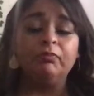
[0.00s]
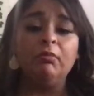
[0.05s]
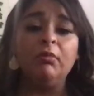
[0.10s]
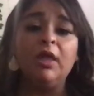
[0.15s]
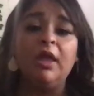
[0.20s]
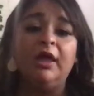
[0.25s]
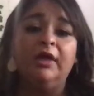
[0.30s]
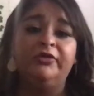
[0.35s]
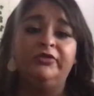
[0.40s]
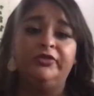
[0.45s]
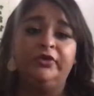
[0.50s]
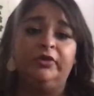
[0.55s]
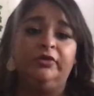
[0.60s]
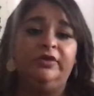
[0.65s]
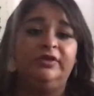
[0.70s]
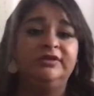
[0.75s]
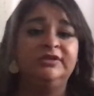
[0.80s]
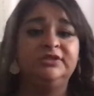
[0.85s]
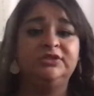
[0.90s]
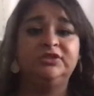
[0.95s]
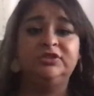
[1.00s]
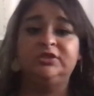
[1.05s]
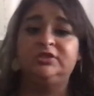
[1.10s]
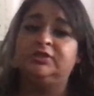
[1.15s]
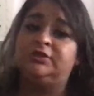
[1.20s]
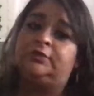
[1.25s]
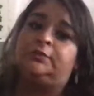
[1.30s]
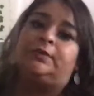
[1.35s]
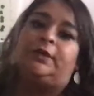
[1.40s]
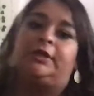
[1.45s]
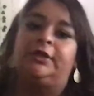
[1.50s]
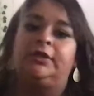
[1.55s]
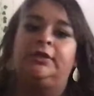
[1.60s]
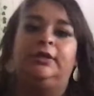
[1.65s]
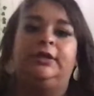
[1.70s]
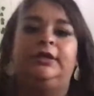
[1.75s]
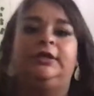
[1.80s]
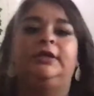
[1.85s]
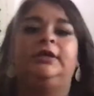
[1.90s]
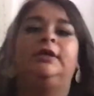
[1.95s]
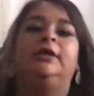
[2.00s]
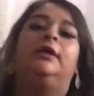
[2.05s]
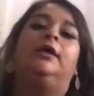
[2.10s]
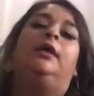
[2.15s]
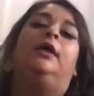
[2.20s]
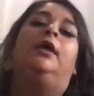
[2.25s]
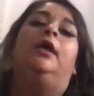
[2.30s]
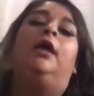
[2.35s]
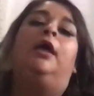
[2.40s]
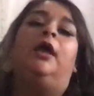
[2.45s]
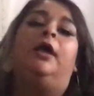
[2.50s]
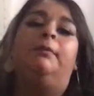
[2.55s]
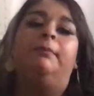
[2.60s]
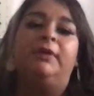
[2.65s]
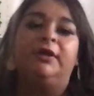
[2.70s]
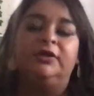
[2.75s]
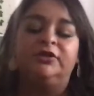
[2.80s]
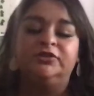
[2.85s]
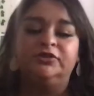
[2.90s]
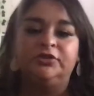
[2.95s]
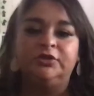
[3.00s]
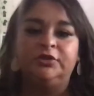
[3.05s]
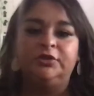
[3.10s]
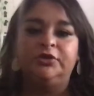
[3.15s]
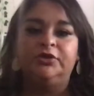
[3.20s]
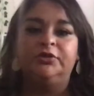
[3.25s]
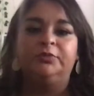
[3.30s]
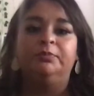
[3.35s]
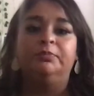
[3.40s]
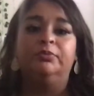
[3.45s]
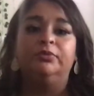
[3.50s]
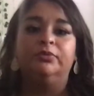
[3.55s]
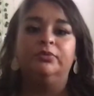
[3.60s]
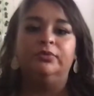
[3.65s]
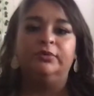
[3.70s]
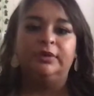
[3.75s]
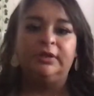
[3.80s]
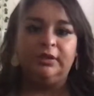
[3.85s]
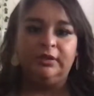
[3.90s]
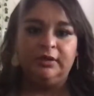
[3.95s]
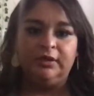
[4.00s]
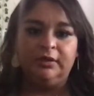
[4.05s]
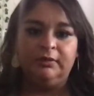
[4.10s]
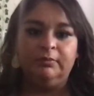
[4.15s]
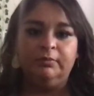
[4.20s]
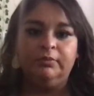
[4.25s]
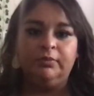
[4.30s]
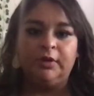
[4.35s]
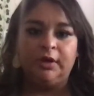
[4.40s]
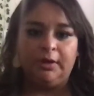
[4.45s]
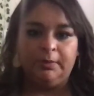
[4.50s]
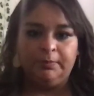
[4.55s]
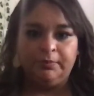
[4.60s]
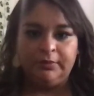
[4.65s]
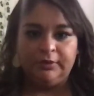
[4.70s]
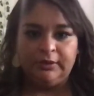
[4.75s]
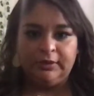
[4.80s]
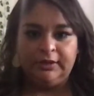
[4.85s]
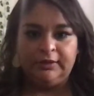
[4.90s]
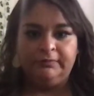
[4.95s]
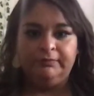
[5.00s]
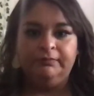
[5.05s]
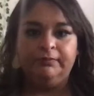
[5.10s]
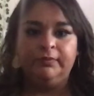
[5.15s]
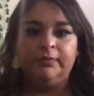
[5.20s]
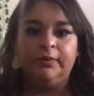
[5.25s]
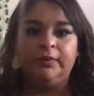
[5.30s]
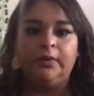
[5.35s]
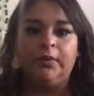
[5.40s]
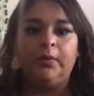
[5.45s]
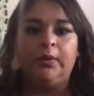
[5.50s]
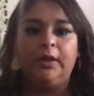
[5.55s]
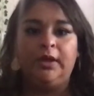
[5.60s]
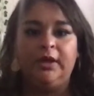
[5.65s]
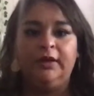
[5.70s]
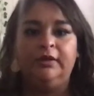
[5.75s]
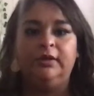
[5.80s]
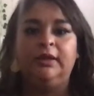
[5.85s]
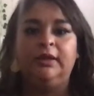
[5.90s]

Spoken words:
And so this is just to regulate it and make sure you're breathing properly, okay?